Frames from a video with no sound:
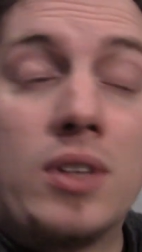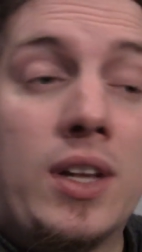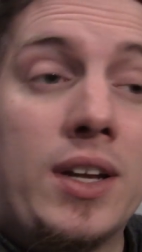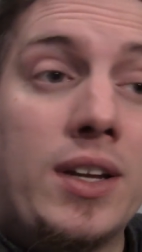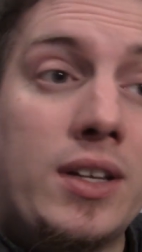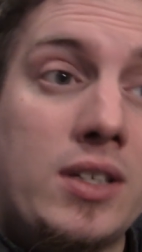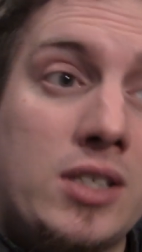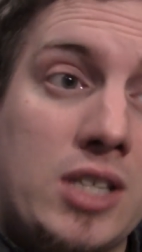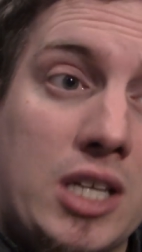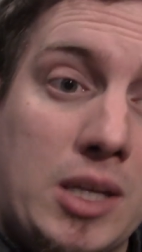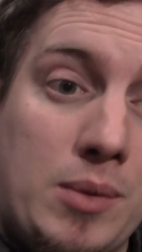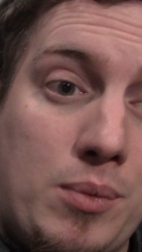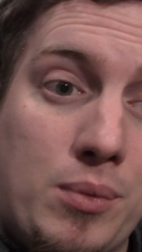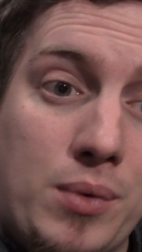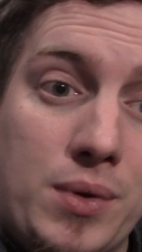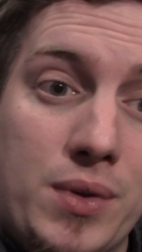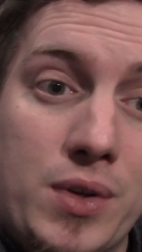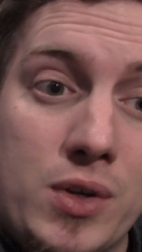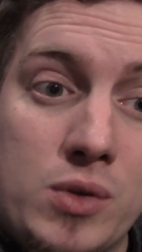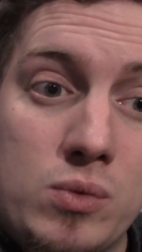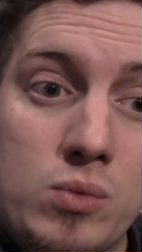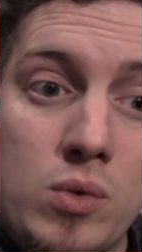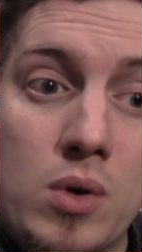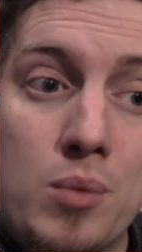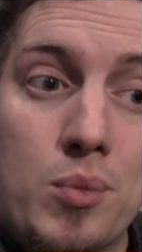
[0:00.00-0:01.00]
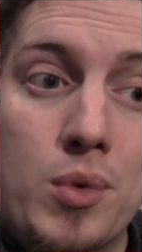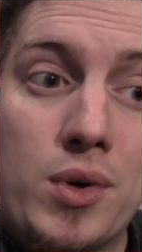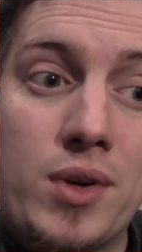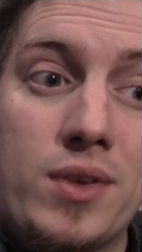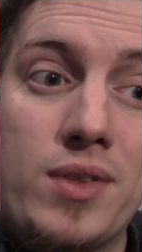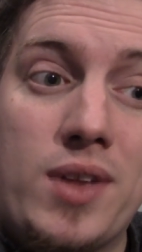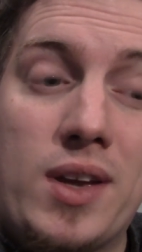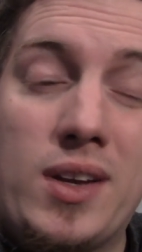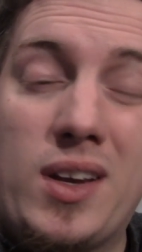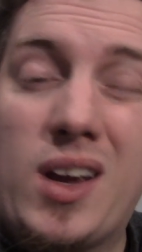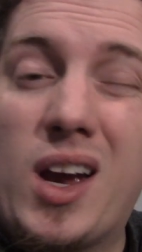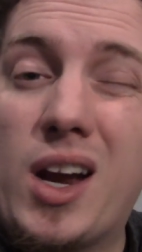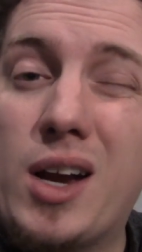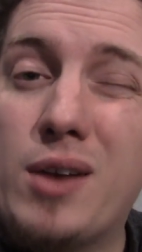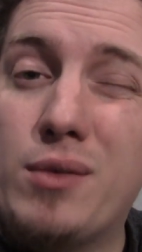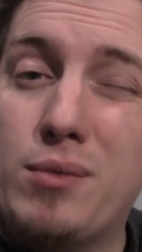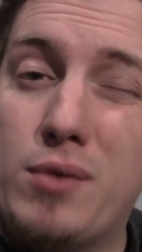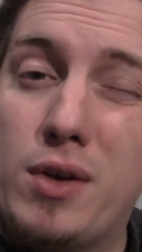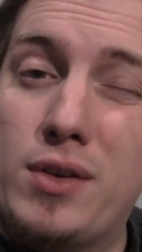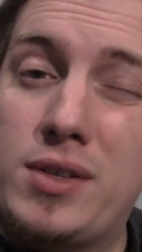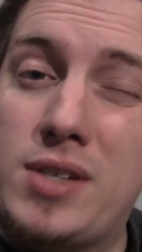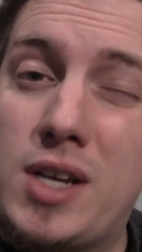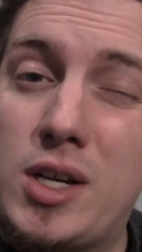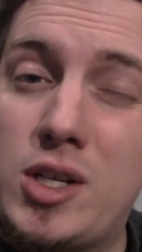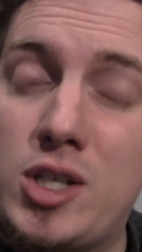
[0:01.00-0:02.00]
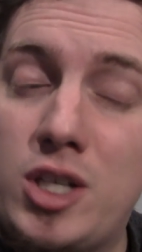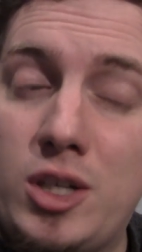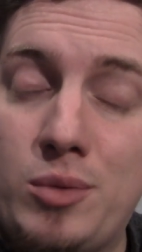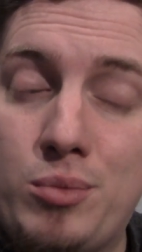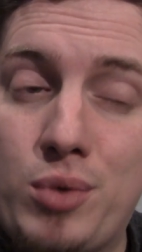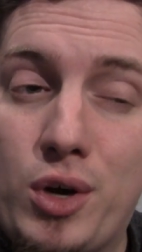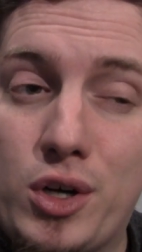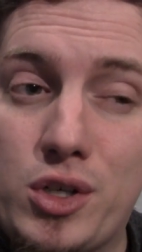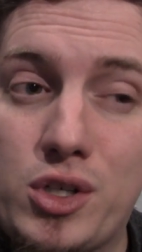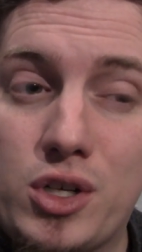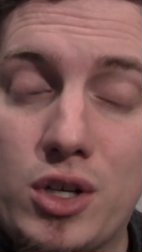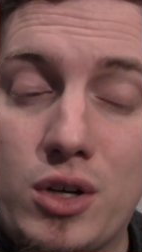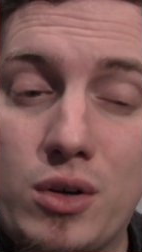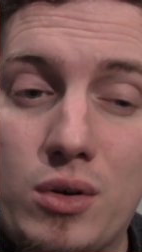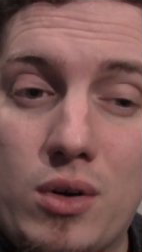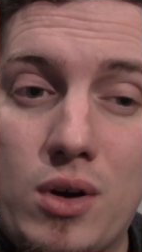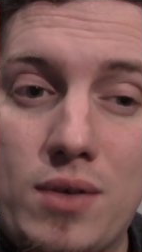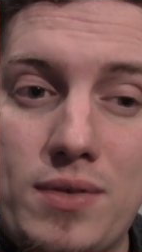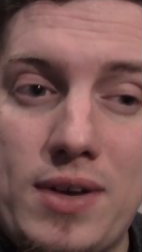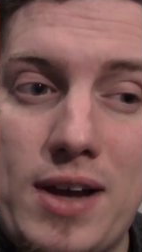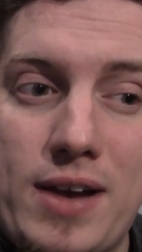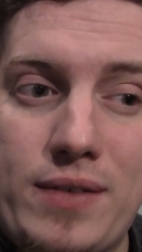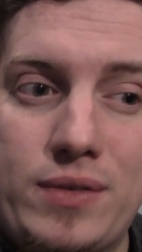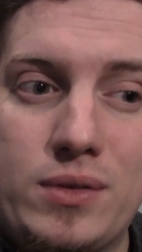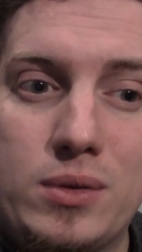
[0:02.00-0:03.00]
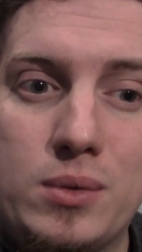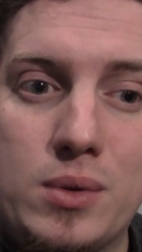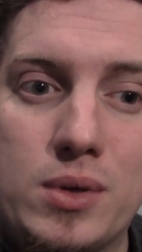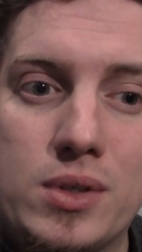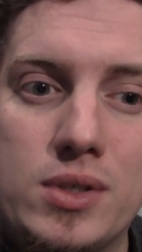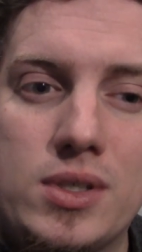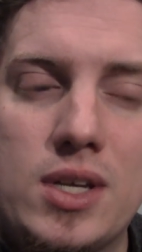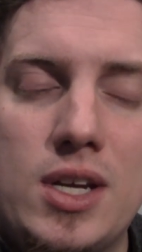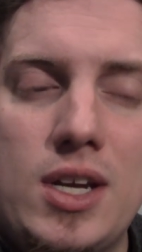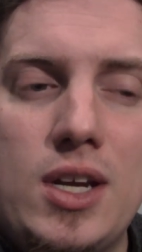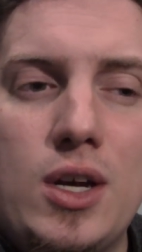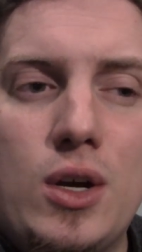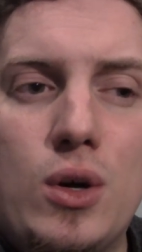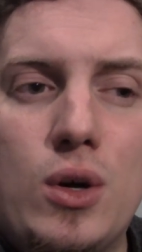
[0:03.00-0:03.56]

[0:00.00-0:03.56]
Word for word: like sleeping with this woman and then kind of essentially brushing her off afterwards,